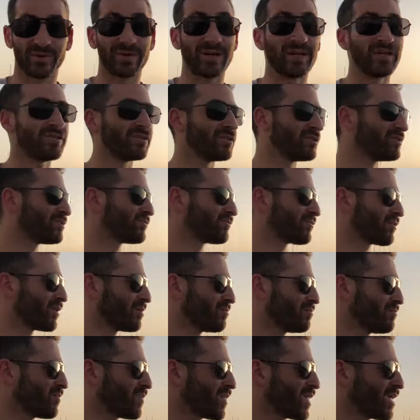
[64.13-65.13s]
nation he's from,
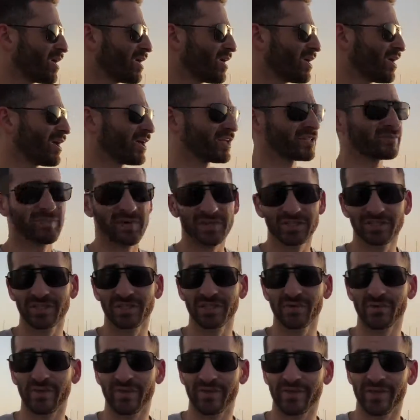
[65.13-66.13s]
especially
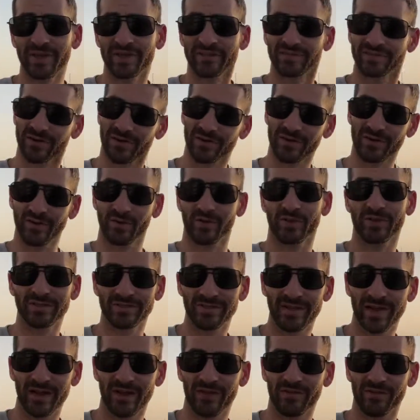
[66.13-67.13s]
when things start going
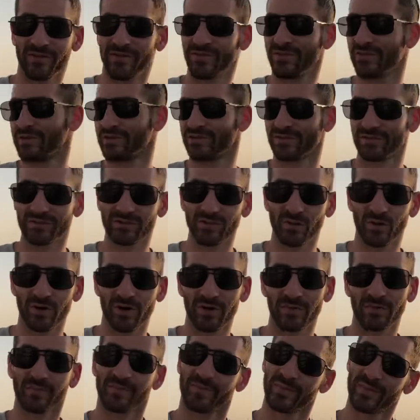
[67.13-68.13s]
south and there's a
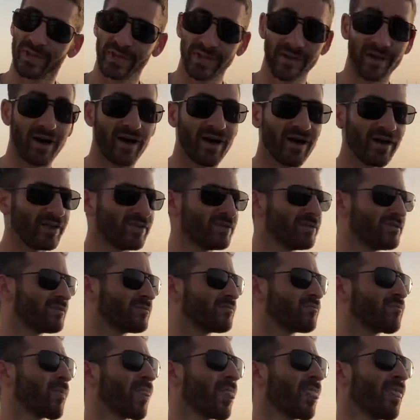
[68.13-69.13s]
storm, he hides.
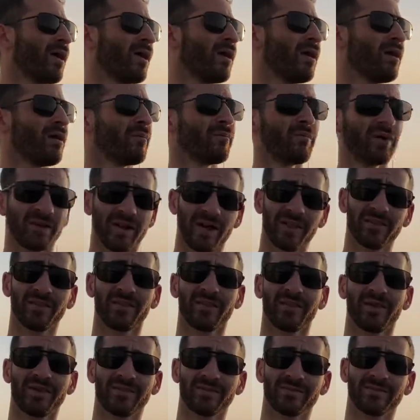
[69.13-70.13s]
But
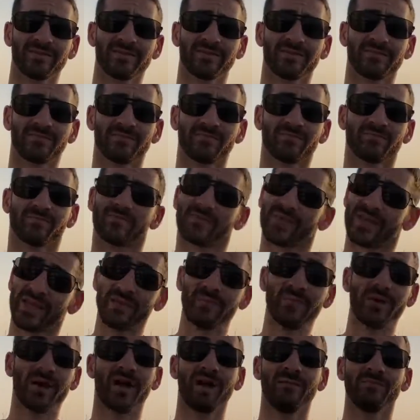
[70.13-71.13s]
nonetheless, he
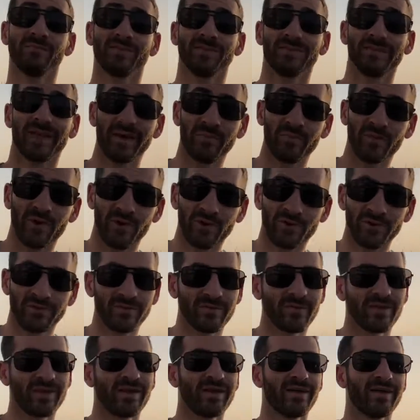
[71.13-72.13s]
becomes a scapegoat.
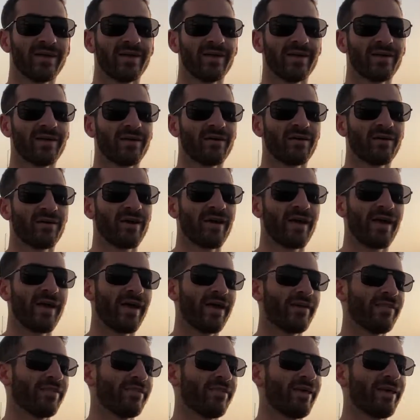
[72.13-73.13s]

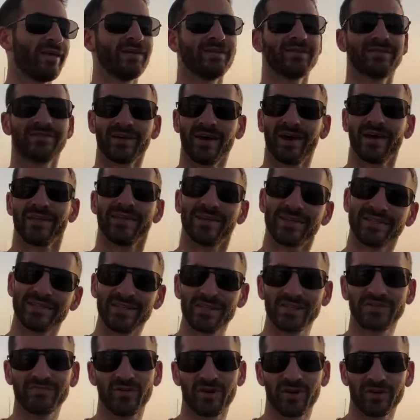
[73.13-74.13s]
They decide that it's
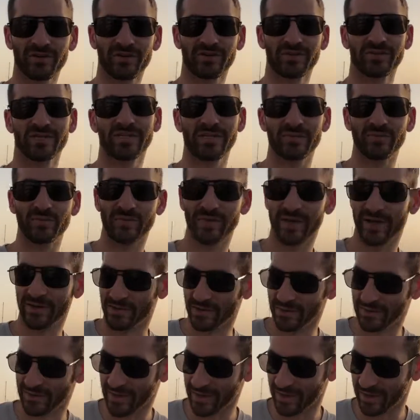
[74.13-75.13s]
his fault that the ship's about to
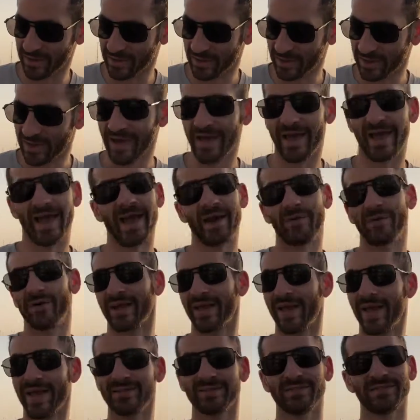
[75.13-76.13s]
sink, and when he
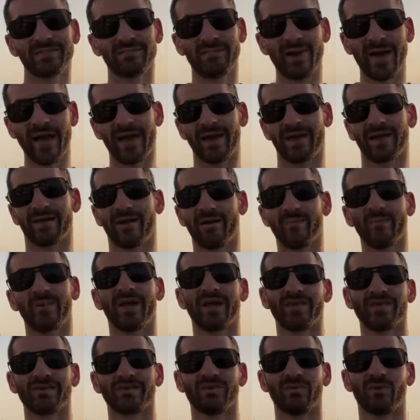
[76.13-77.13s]
has his back up
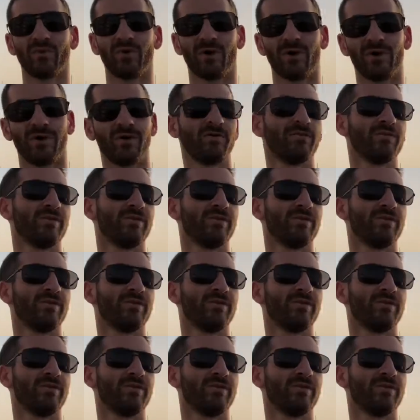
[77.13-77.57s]
against the wall,